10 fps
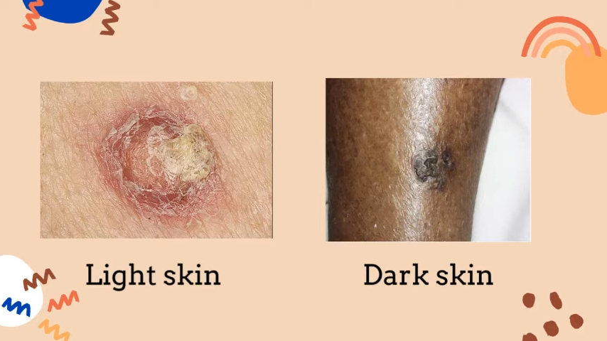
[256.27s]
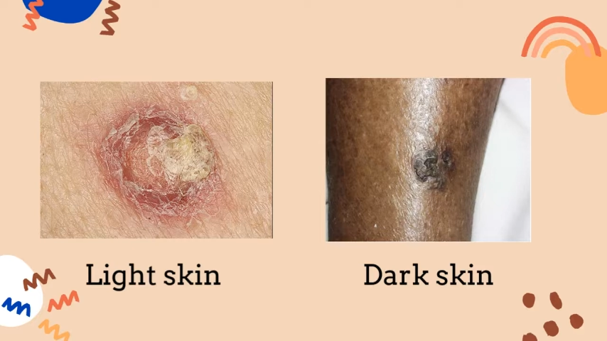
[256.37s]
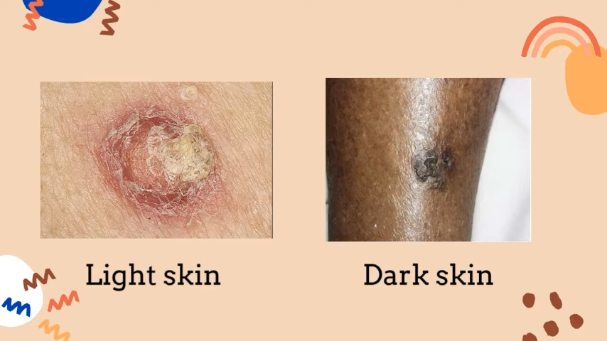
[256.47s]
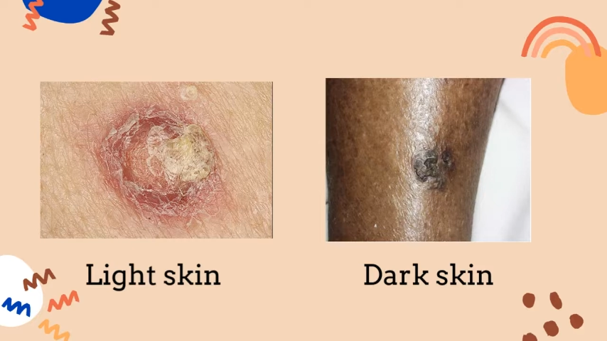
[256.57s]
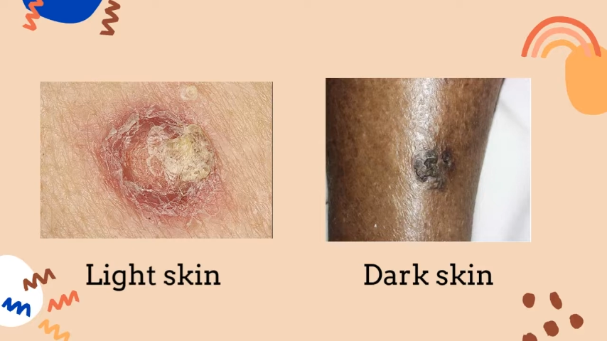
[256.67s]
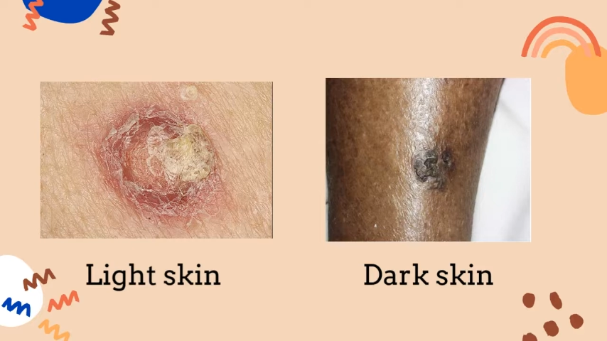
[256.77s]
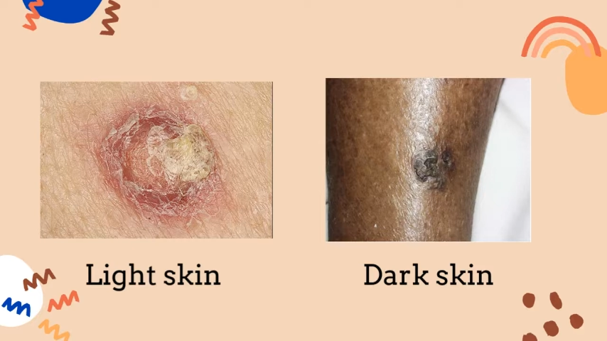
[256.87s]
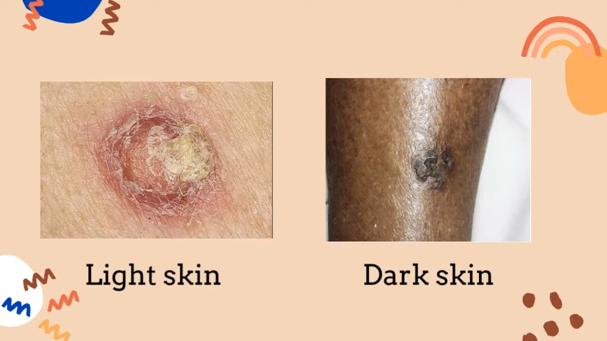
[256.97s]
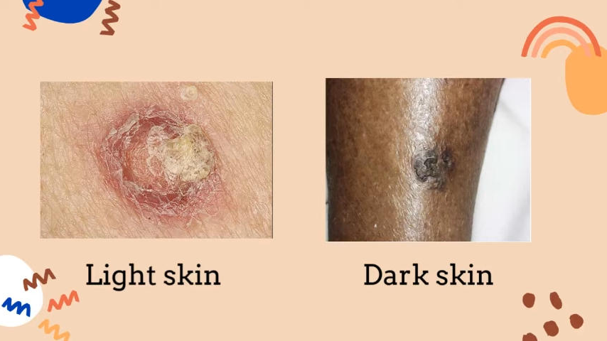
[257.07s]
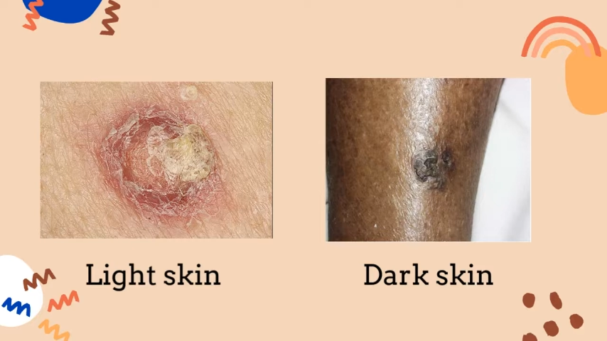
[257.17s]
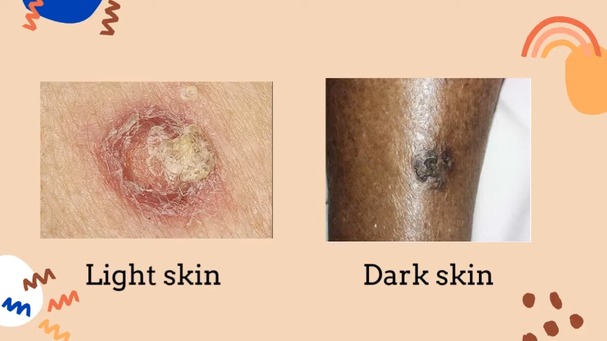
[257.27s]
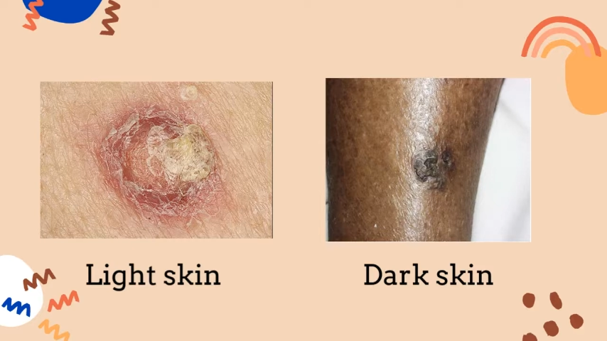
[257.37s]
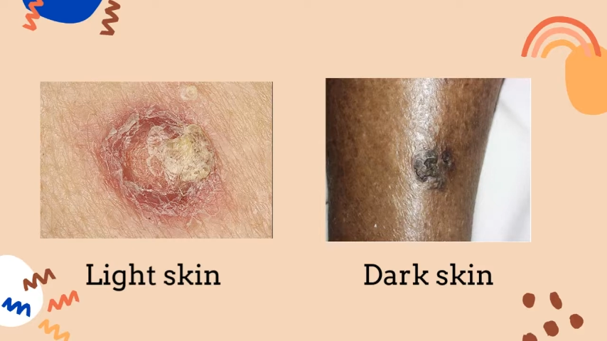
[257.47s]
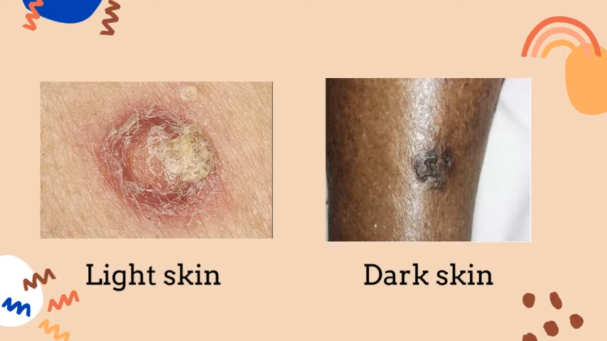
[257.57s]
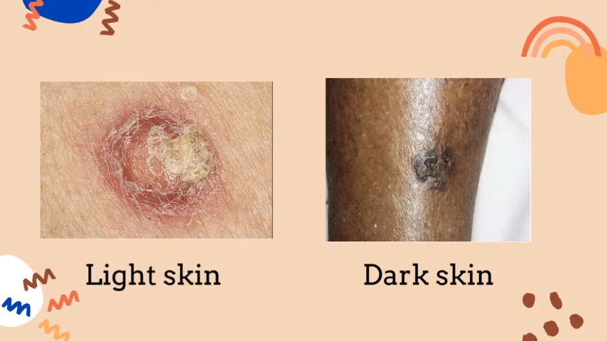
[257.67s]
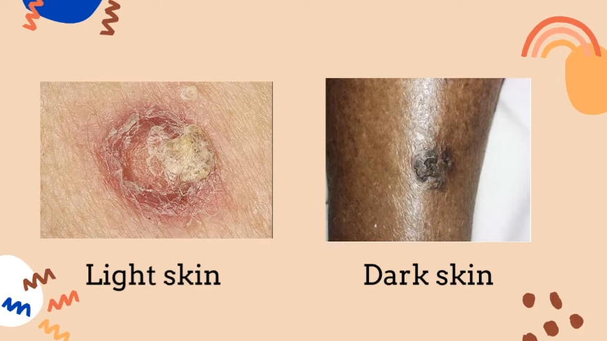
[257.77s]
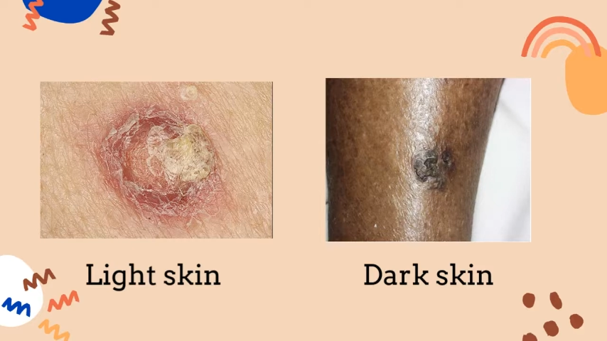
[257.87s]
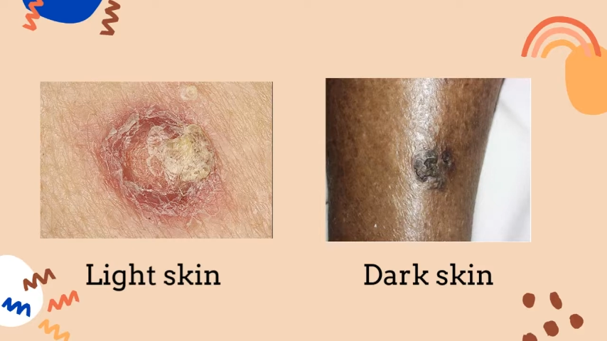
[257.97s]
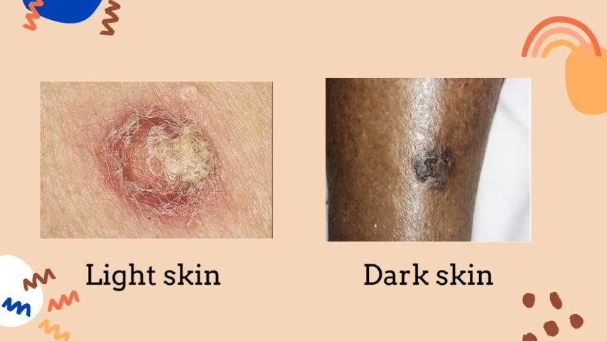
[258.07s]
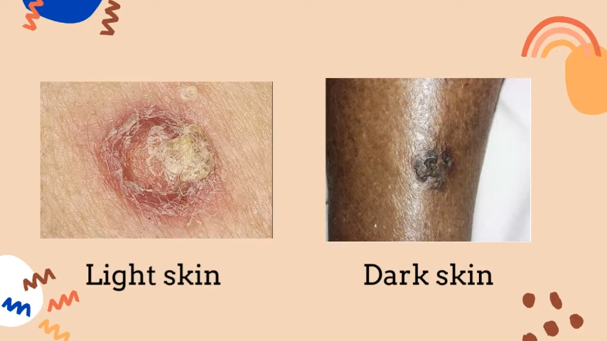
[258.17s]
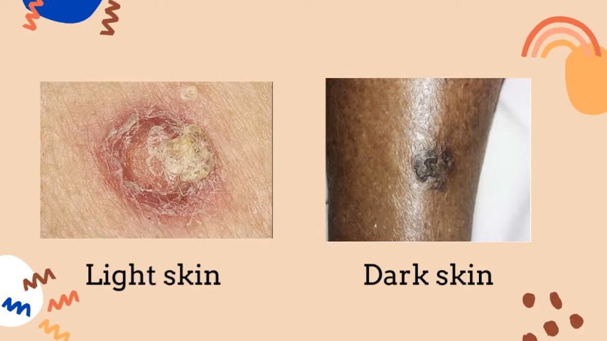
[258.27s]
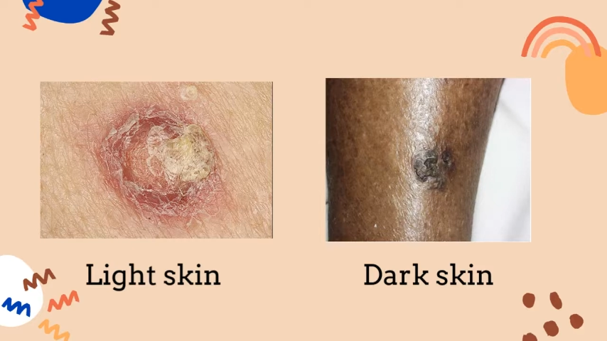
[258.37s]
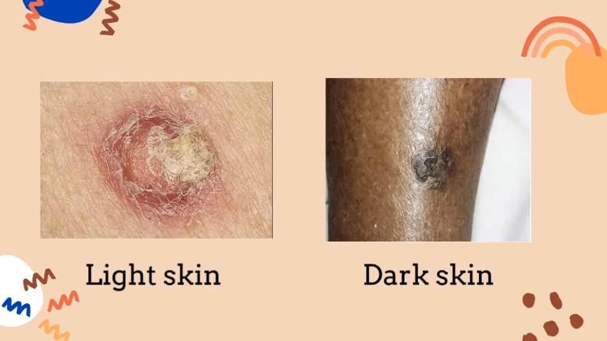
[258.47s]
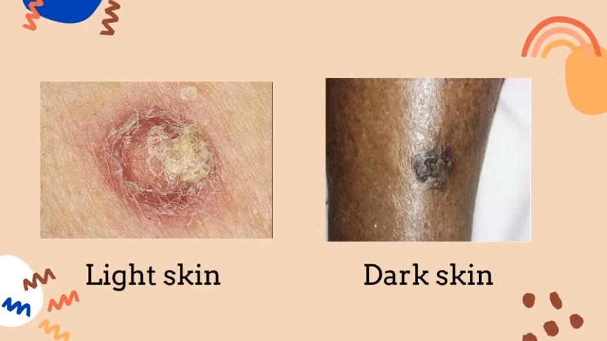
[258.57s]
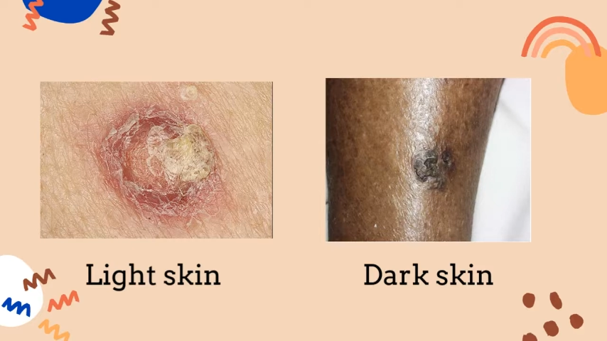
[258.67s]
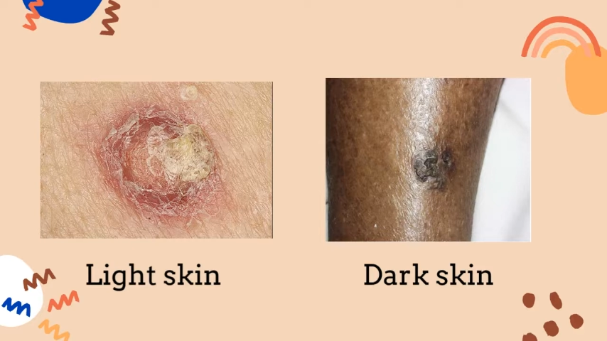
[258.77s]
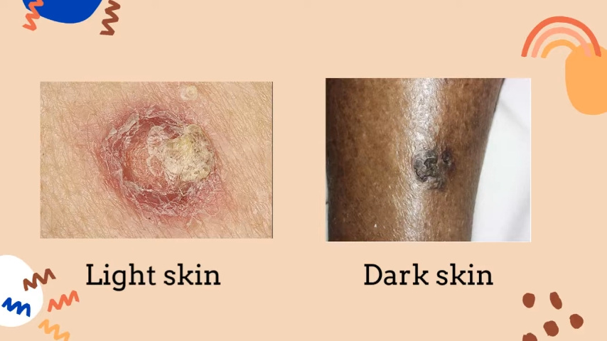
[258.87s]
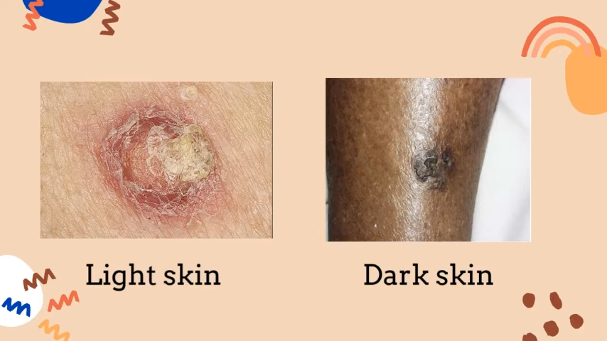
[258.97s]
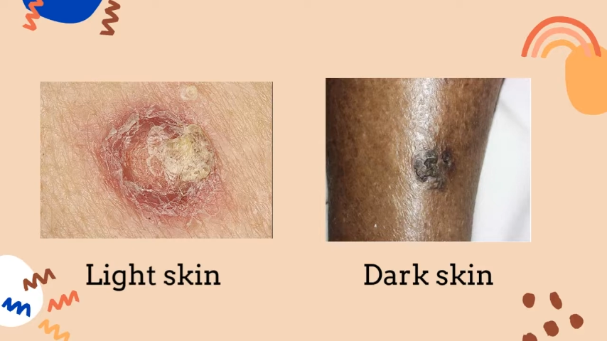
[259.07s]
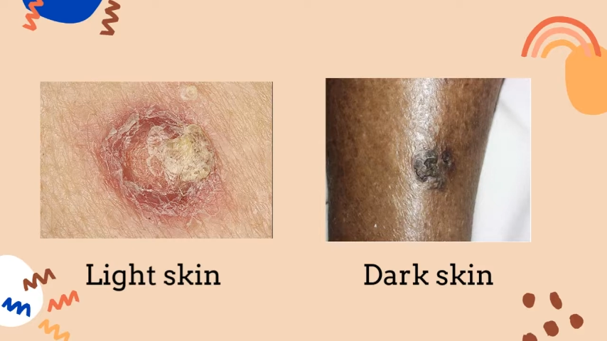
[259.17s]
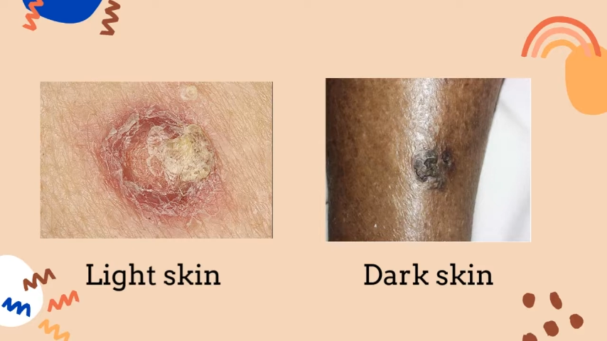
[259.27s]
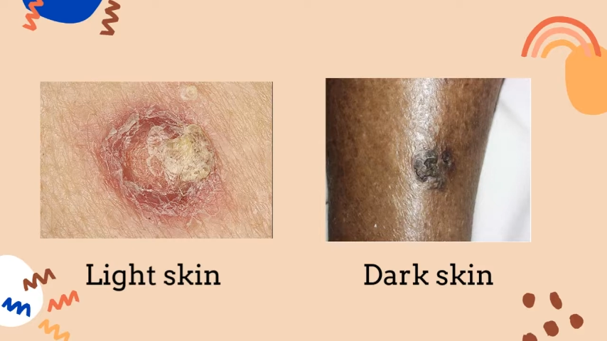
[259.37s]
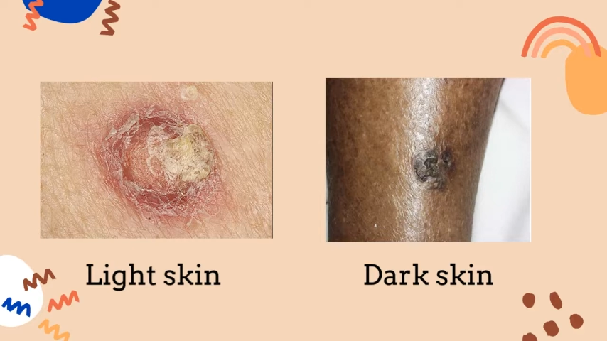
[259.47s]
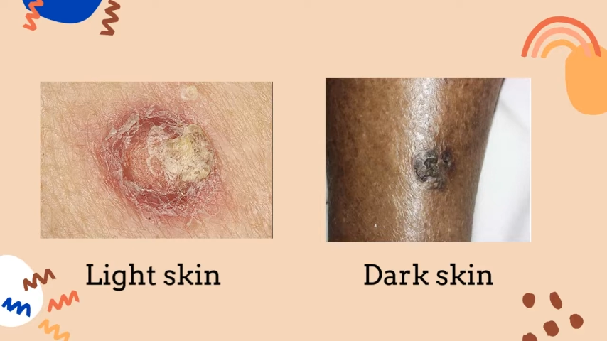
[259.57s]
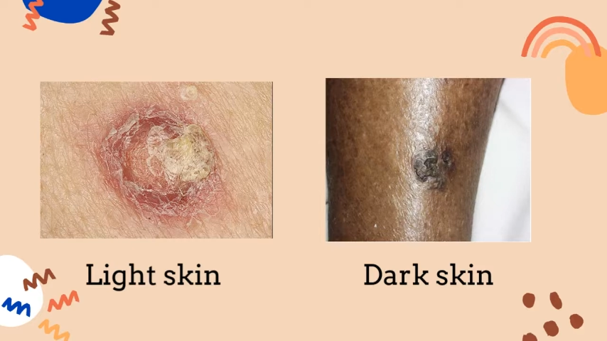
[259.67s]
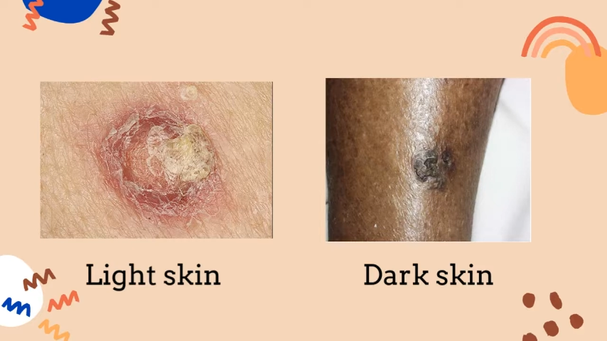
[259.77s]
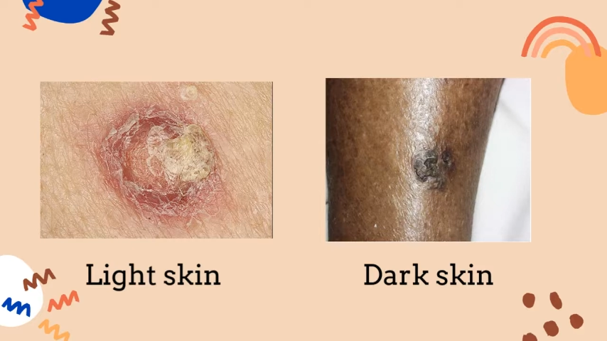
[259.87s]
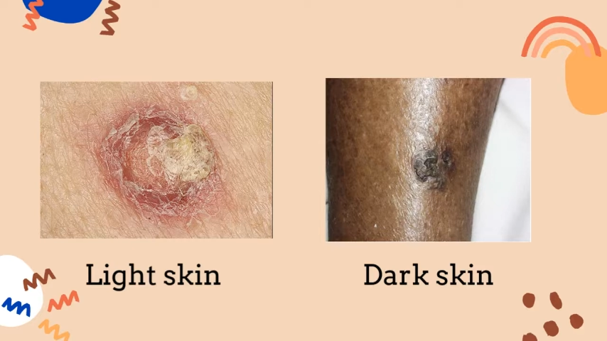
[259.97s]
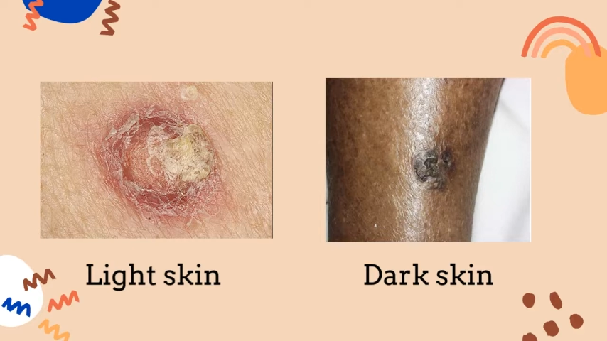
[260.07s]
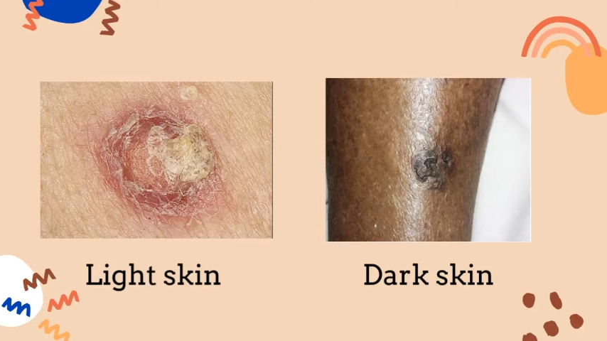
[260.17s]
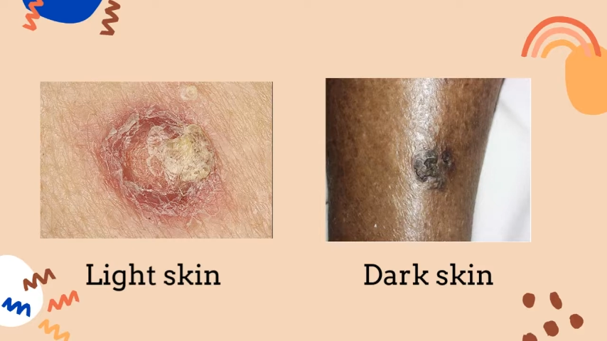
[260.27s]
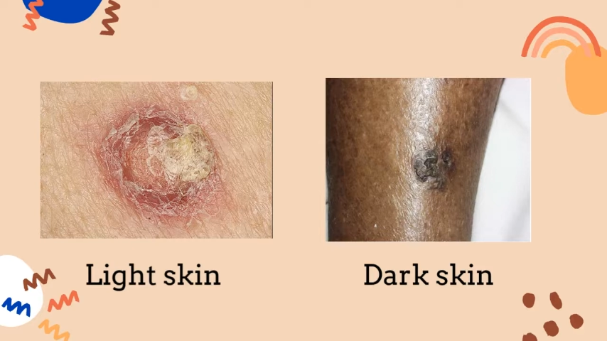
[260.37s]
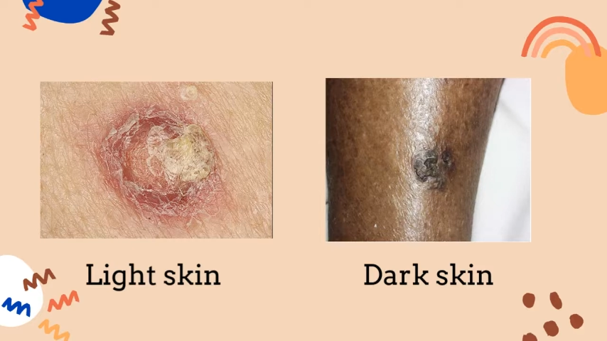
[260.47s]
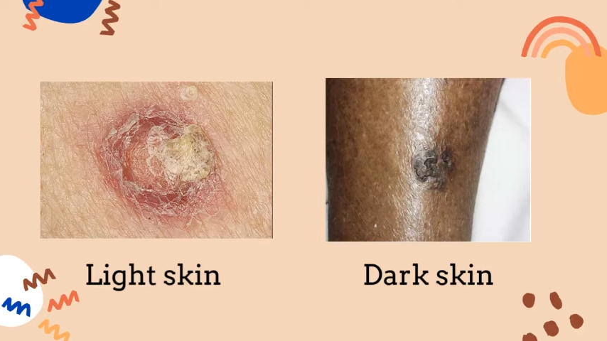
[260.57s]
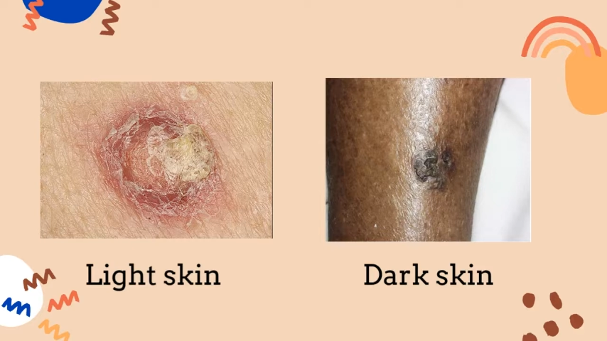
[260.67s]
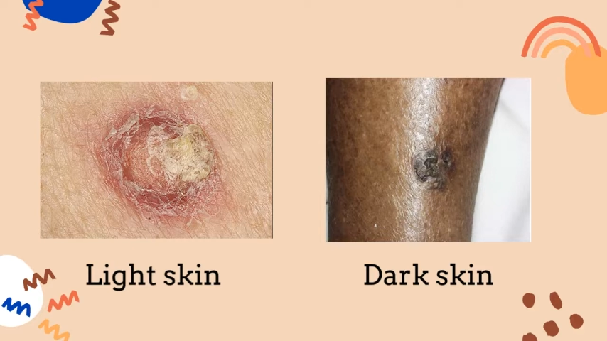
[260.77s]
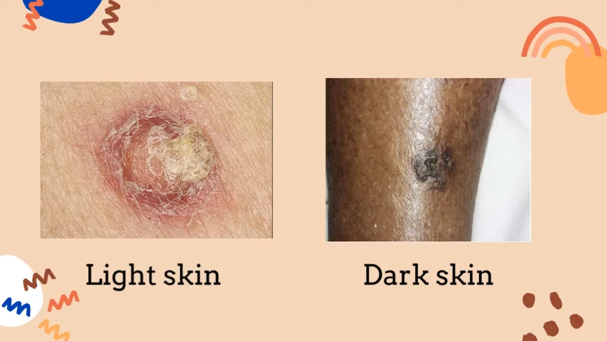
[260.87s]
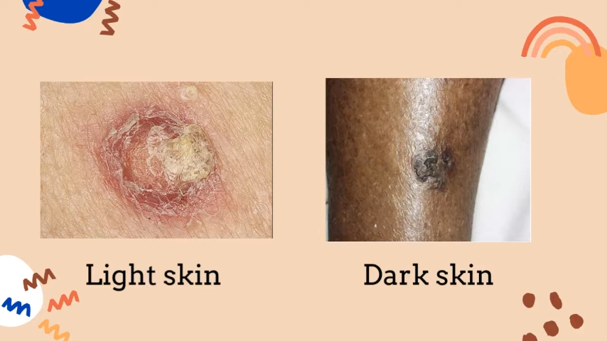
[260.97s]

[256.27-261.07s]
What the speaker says: (no speaker visible)